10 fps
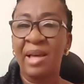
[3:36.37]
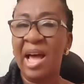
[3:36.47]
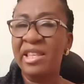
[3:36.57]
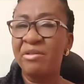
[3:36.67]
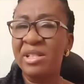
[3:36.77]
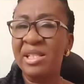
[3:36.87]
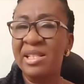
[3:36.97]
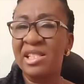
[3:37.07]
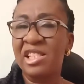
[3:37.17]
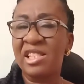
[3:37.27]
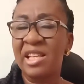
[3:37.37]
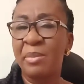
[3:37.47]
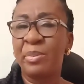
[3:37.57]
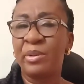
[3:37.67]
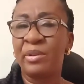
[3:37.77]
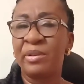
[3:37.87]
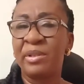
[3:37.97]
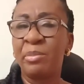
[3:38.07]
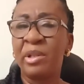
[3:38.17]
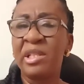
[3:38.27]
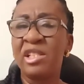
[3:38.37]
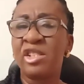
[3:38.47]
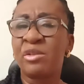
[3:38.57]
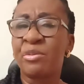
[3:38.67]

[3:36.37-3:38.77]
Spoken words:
And the reason is simple. The body is